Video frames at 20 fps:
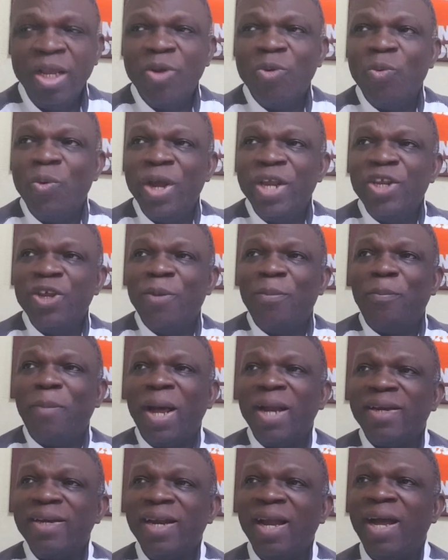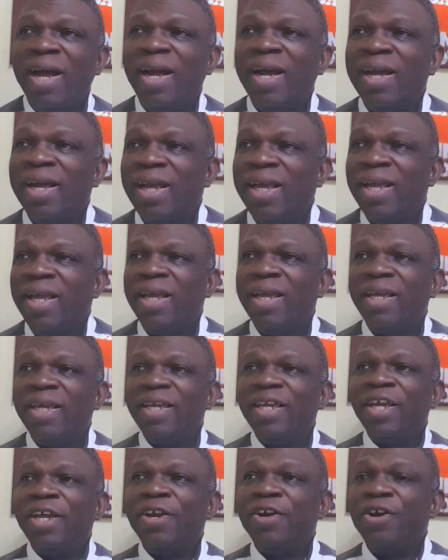When your partner
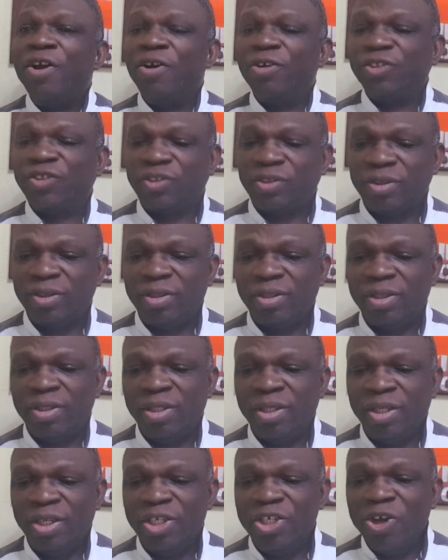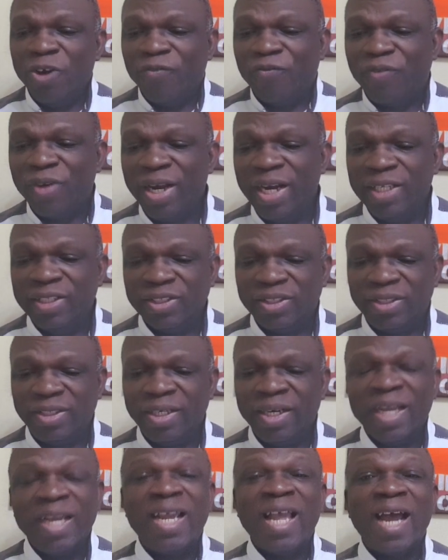ignores your feelings
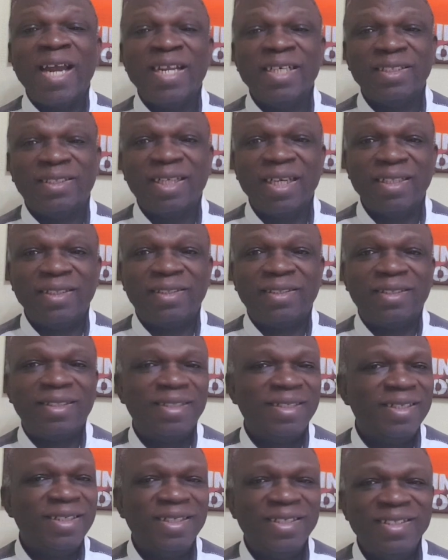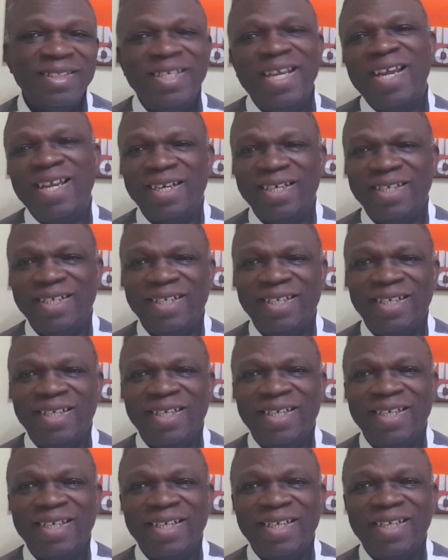regarding sex, then
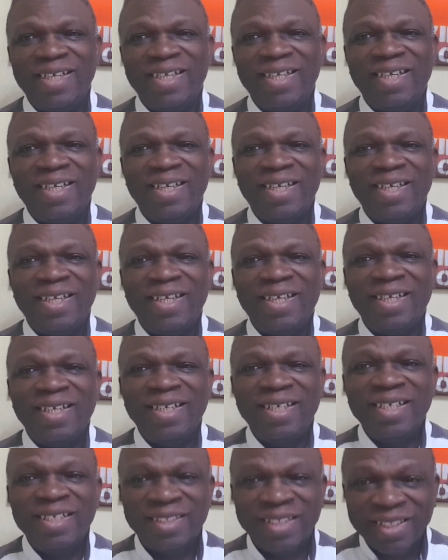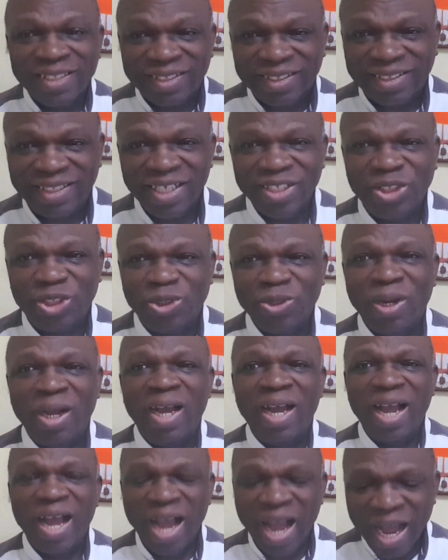it's a
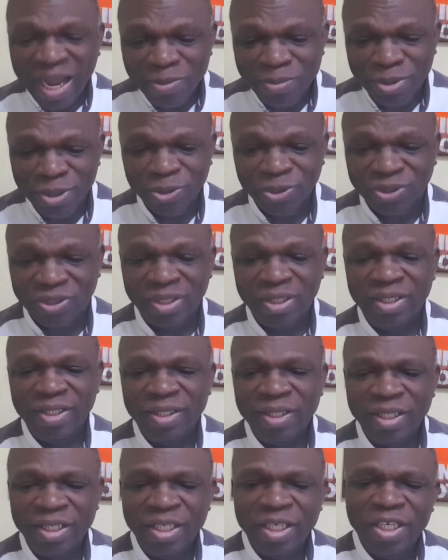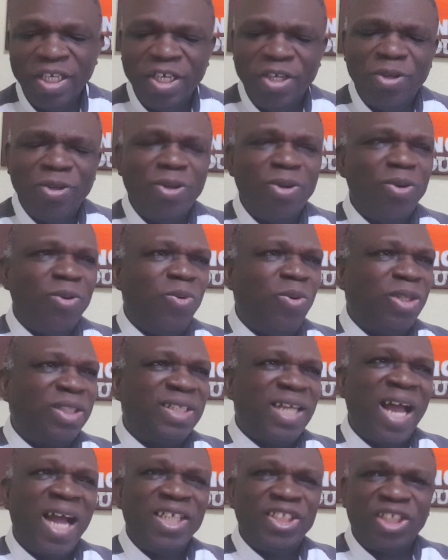sexual abuse. What
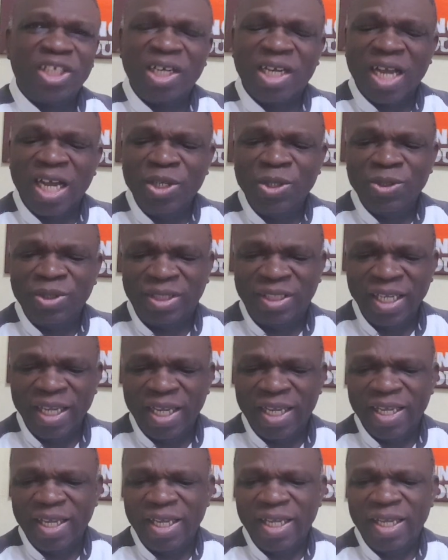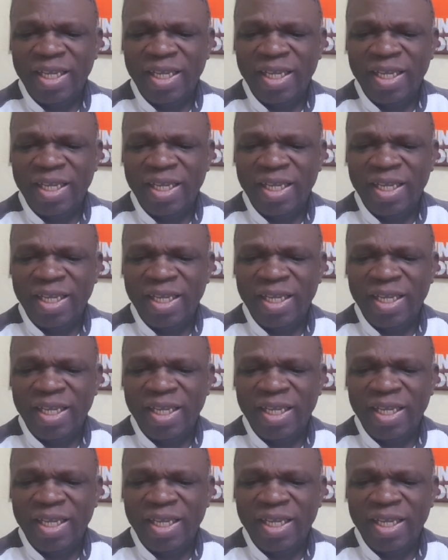action can you take?